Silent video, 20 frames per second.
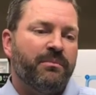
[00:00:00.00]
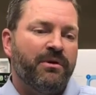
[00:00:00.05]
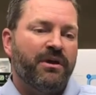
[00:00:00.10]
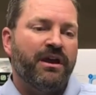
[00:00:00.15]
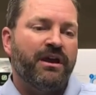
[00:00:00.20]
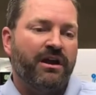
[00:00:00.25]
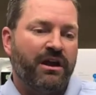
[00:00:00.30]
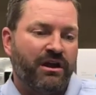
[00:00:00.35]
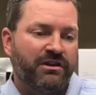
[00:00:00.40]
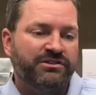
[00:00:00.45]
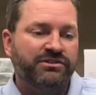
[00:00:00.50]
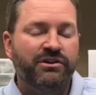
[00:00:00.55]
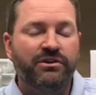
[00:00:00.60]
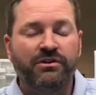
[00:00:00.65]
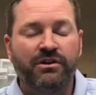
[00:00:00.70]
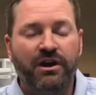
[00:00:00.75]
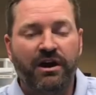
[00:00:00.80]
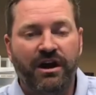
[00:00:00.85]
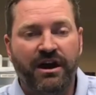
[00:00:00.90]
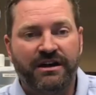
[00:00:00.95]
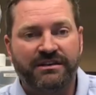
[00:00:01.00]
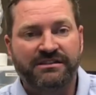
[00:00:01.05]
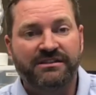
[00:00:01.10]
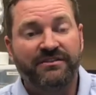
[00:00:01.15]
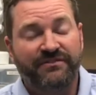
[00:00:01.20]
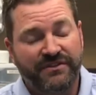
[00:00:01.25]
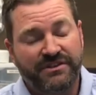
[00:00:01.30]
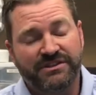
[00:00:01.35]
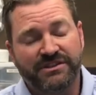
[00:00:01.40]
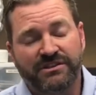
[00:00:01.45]
It also causes, the
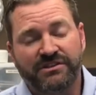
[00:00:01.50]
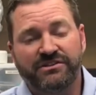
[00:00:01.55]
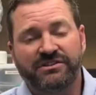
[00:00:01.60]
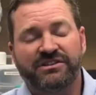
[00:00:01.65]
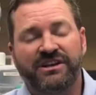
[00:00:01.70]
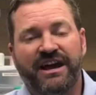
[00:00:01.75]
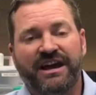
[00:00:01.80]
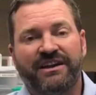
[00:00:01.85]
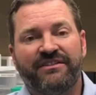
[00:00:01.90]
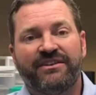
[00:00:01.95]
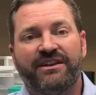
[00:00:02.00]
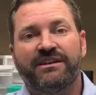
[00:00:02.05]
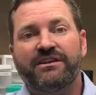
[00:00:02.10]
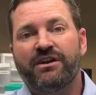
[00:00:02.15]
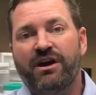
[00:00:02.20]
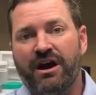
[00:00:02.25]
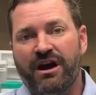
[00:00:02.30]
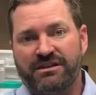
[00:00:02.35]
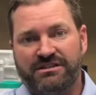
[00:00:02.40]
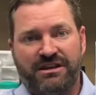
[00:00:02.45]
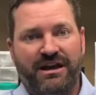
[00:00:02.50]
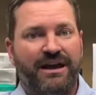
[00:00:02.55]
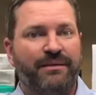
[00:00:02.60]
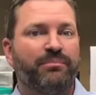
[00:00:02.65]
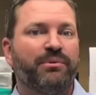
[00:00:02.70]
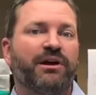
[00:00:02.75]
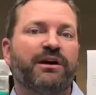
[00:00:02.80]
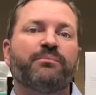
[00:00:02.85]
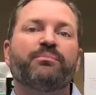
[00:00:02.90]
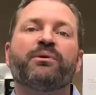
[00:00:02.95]
physical side of it, causes high
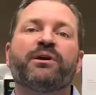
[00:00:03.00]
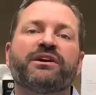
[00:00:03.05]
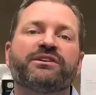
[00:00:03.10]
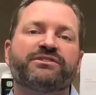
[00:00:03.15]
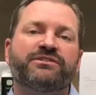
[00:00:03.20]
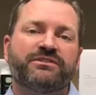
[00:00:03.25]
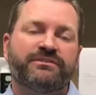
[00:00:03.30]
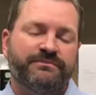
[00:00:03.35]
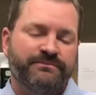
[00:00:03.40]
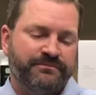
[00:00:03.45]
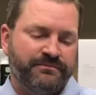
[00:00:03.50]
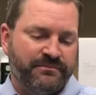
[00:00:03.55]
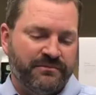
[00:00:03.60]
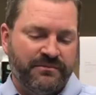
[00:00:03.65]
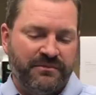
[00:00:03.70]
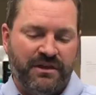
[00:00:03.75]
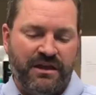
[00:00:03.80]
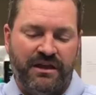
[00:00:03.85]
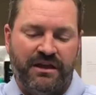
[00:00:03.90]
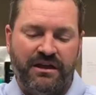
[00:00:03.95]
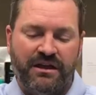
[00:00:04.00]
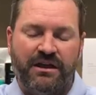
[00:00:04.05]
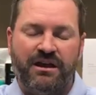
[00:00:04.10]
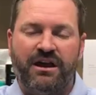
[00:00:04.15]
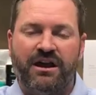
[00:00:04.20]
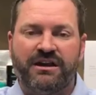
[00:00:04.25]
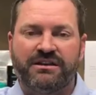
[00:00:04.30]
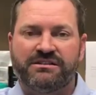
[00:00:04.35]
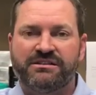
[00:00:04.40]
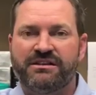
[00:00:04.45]
blood pressure. It can
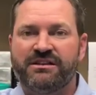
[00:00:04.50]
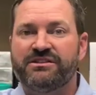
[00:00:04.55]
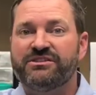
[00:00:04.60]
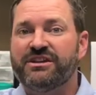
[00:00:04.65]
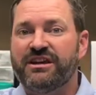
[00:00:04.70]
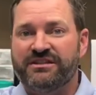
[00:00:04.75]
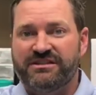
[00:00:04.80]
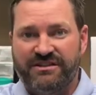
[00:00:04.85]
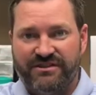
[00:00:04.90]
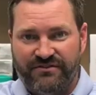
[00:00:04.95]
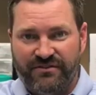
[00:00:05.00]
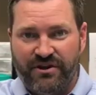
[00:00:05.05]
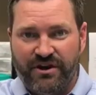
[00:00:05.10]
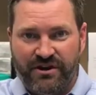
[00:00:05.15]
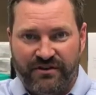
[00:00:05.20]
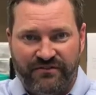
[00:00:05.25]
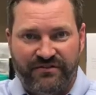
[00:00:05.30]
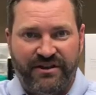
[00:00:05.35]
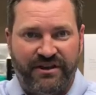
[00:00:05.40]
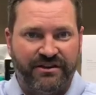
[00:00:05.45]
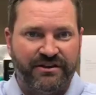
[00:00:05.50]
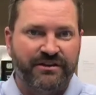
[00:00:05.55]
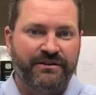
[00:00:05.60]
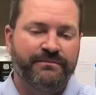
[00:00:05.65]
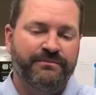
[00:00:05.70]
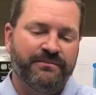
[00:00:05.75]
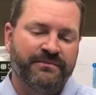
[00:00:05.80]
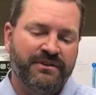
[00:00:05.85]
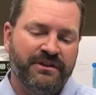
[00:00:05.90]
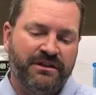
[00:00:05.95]
cause congestive heart failure
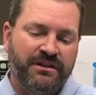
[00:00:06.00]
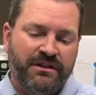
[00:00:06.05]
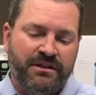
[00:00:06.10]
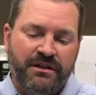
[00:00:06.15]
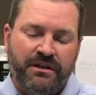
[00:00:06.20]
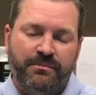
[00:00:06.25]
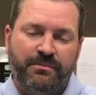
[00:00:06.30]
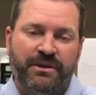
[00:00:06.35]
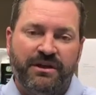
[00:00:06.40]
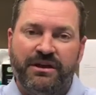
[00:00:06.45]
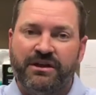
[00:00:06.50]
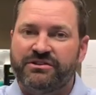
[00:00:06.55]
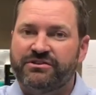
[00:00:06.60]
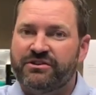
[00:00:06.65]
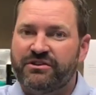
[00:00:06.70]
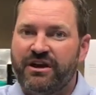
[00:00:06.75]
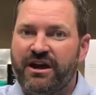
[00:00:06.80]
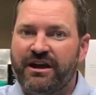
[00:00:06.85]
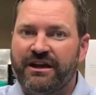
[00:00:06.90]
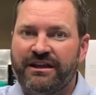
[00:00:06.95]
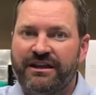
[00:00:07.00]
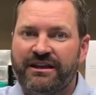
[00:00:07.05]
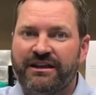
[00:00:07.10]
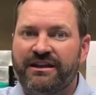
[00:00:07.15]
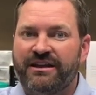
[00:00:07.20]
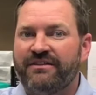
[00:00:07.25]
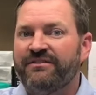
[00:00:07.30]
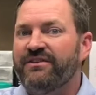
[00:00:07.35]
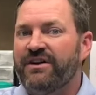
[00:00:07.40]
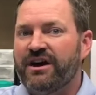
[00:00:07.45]
because you're not getting
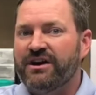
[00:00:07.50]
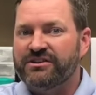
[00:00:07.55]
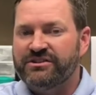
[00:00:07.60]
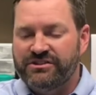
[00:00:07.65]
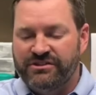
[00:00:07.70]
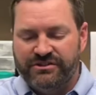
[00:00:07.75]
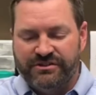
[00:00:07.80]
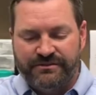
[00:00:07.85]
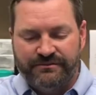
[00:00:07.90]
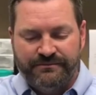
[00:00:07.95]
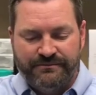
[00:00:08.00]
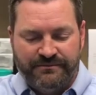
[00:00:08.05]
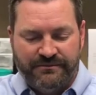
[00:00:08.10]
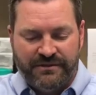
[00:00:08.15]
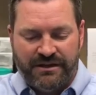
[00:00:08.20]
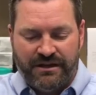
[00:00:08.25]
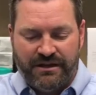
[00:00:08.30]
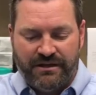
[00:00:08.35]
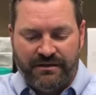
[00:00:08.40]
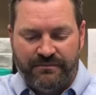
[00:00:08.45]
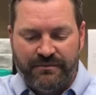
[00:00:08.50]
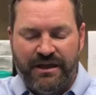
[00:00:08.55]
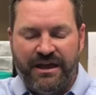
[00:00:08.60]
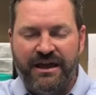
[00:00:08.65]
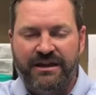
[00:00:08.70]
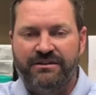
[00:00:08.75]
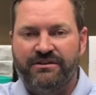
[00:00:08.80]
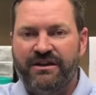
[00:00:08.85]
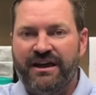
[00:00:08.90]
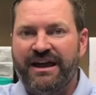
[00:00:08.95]
enough oxygen
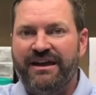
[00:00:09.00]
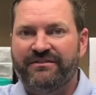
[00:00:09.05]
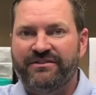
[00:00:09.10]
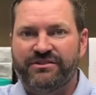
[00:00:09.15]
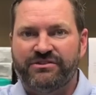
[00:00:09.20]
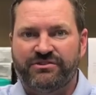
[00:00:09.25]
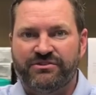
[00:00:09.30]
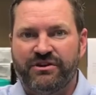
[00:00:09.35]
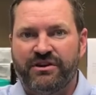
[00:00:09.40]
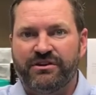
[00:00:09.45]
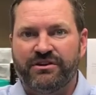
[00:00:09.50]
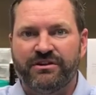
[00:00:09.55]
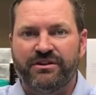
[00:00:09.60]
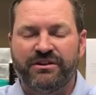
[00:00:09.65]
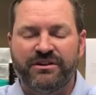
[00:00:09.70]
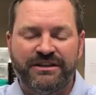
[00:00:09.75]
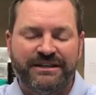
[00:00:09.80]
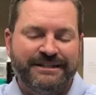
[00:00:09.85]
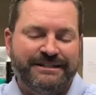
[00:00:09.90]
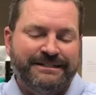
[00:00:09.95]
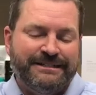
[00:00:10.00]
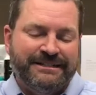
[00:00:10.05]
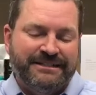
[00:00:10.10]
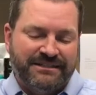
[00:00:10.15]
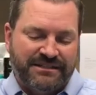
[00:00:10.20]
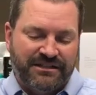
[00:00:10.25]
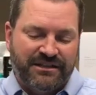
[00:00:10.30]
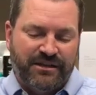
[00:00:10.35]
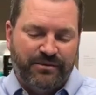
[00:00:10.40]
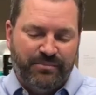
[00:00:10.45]
and you're having struggle
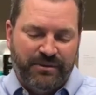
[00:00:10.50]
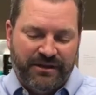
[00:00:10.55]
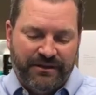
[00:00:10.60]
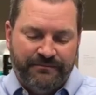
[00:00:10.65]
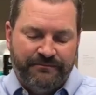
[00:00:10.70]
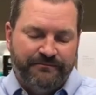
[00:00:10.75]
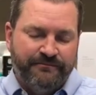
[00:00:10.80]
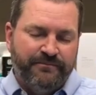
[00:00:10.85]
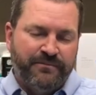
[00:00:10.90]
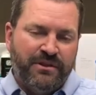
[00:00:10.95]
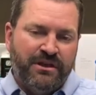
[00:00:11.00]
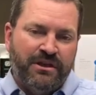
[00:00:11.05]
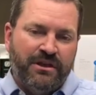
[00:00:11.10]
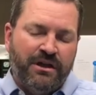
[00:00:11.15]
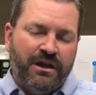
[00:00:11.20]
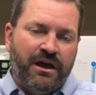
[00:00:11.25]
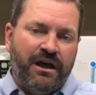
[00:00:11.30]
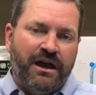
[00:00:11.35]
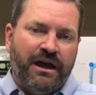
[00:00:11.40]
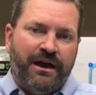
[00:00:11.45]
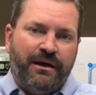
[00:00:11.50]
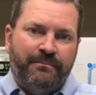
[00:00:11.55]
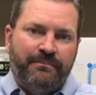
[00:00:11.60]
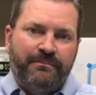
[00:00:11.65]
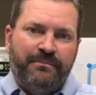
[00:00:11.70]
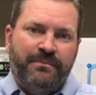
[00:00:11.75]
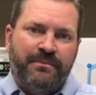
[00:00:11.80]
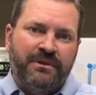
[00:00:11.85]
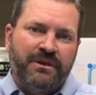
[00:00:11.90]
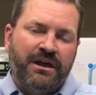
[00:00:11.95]
sleeping.
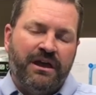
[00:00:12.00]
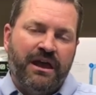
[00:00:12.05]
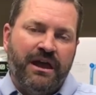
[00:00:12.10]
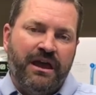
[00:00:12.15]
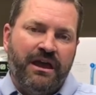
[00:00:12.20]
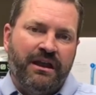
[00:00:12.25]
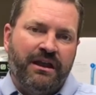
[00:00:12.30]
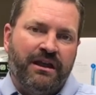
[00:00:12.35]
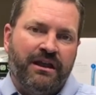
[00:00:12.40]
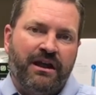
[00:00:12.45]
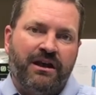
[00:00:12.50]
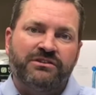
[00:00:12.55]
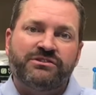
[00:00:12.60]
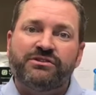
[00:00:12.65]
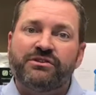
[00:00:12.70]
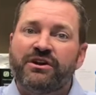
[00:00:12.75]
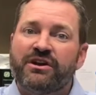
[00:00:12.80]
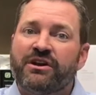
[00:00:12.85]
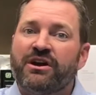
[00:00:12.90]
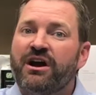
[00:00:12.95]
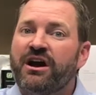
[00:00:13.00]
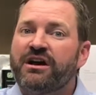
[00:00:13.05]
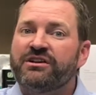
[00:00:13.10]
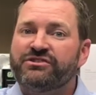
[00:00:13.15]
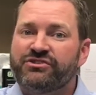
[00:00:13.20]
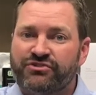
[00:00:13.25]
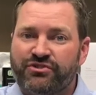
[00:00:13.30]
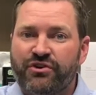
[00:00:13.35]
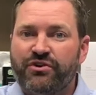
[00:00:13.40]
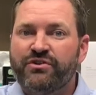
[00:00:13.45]
And it also can cause
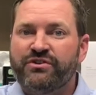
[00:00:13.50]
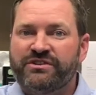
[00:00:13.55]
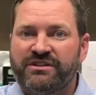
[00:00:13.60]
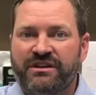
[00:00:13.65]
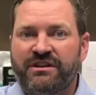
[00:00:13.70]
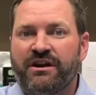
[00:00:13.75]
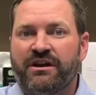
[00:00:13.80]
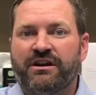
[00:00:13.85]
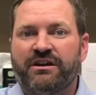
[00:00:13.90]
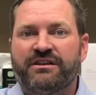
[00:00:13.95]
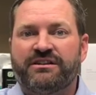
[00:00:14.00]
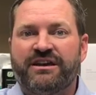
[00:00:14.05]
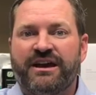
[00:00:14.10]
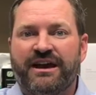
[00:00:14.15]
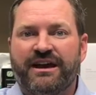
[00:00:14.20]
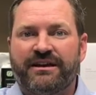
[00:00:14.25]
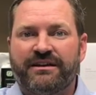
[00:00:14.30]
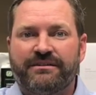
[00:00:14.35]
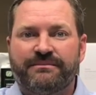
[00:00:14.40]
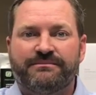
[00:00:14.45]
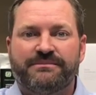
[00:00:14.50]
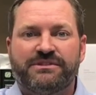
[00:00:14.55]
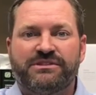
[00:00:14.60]
strokes and heart attack.